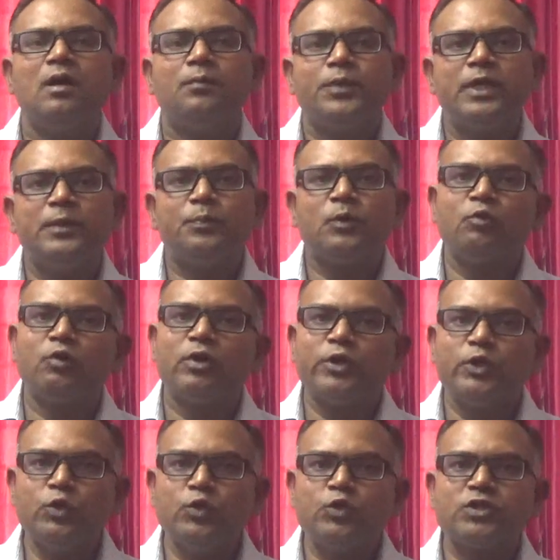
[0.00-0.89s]
people were
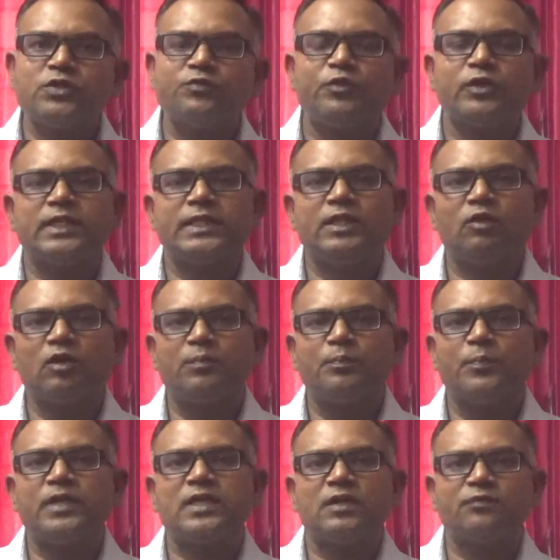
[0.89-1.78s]
used for the
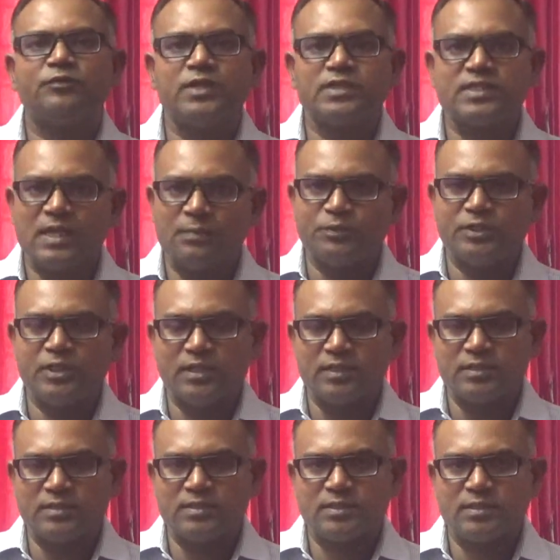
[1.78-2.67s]
development of the
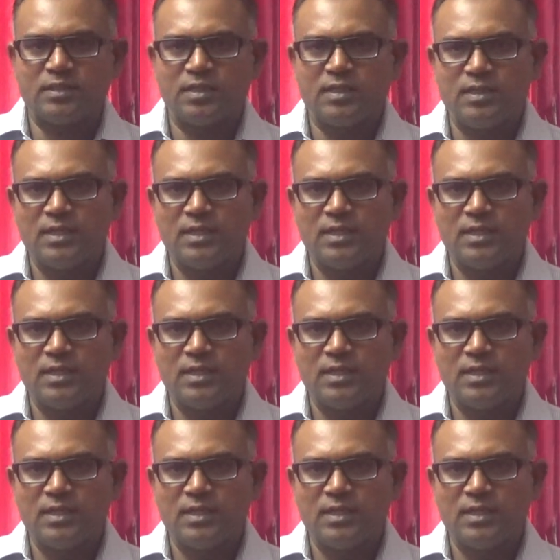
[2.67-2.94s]
subjects.